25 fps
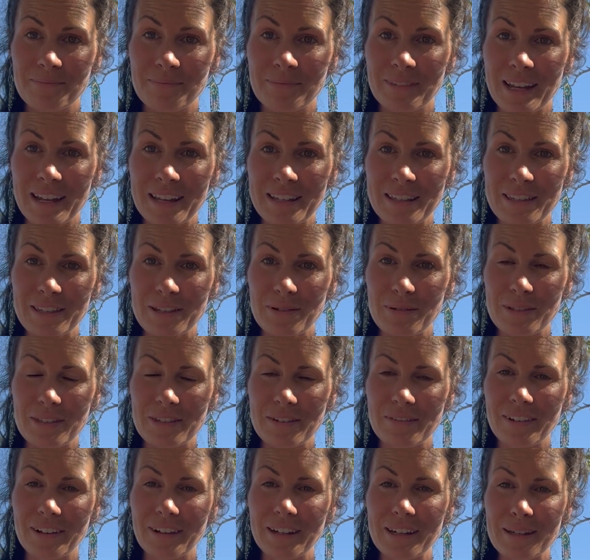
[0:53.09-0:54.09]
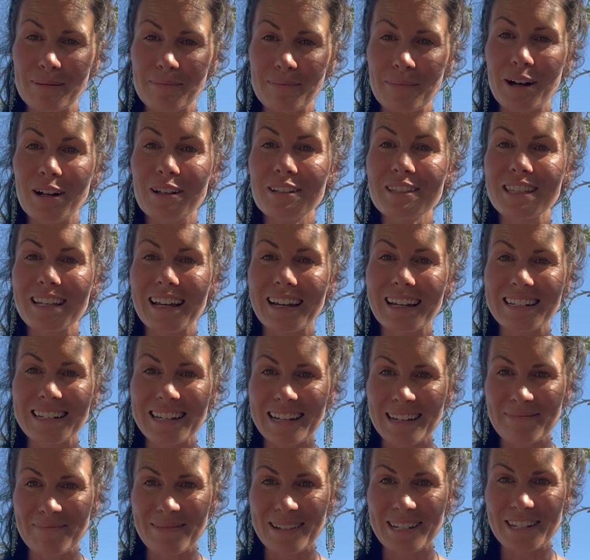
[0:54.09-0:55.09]
And so it's a very
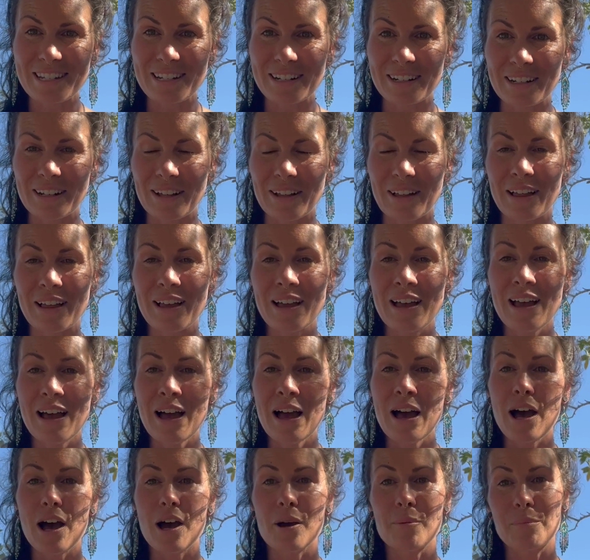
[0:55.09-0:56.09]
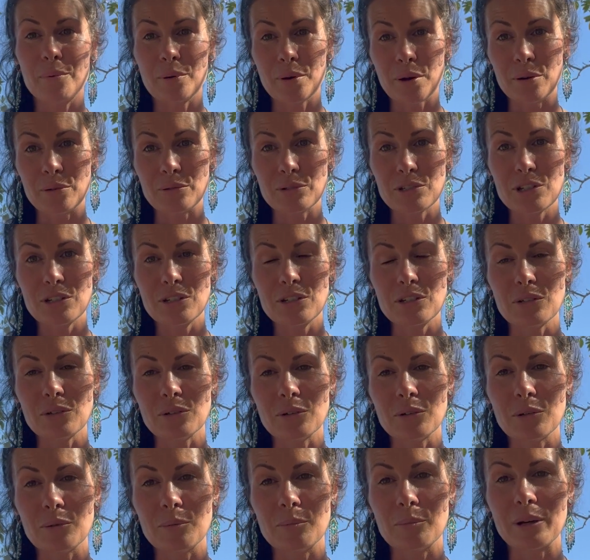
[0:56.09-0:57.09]
multi-dimensional approach
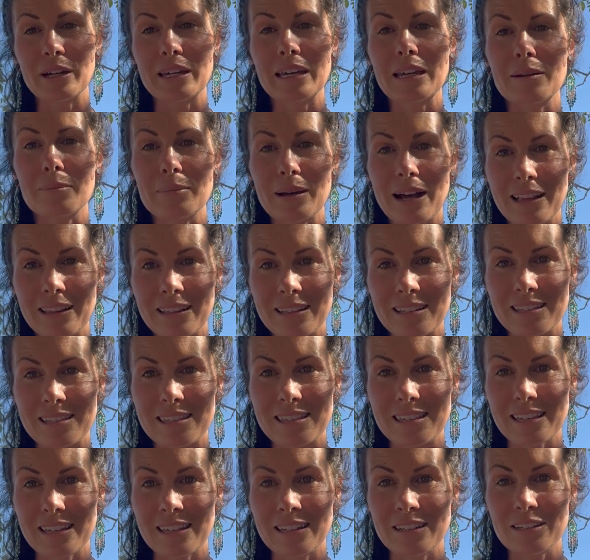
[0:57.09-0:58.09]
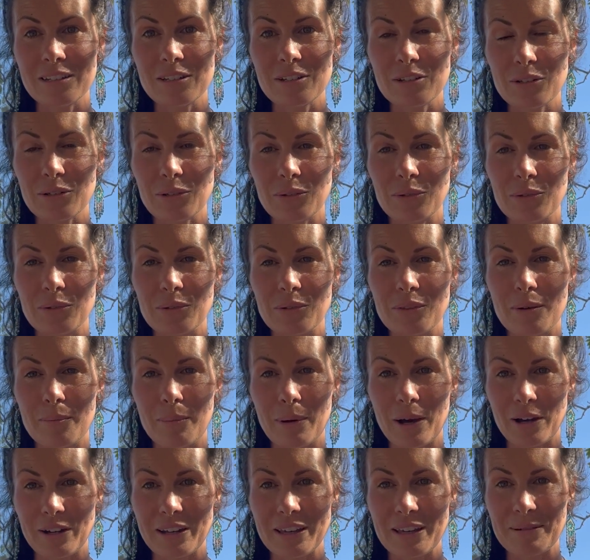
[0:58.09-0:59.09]
to bringing balance into the
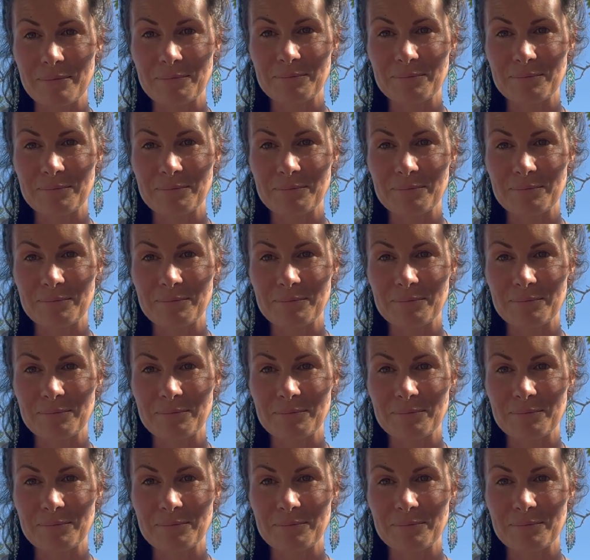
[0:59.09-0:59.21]
body.